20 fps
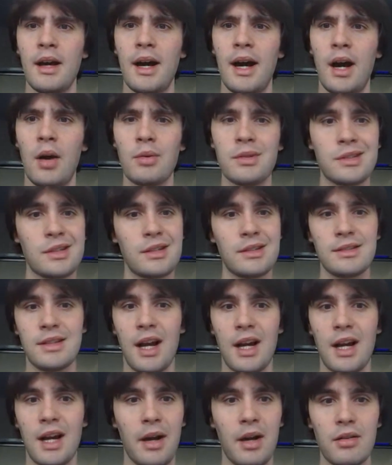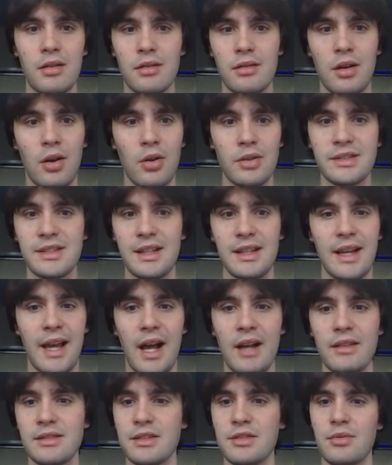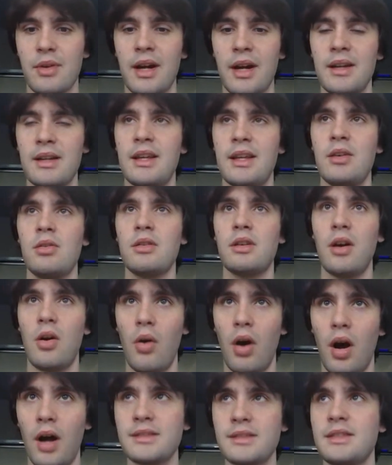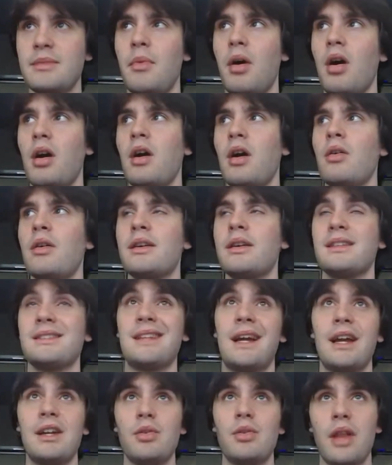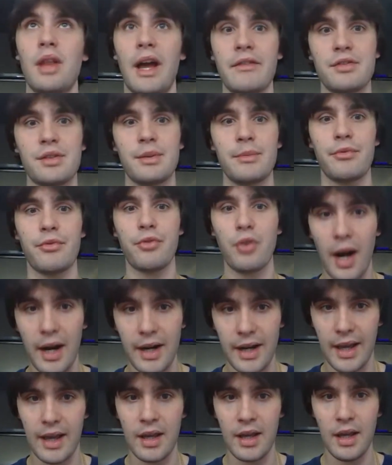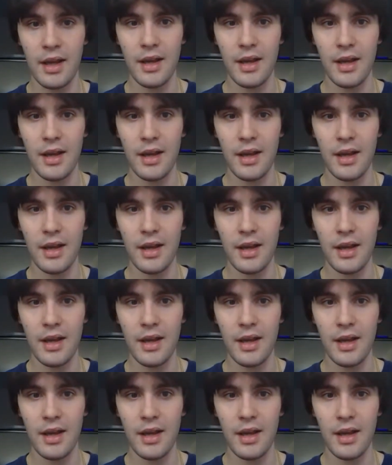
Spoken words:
we're just going to talk about wholesaling houses, right? He'll go on tomorrow because I got to do a live stream Friday.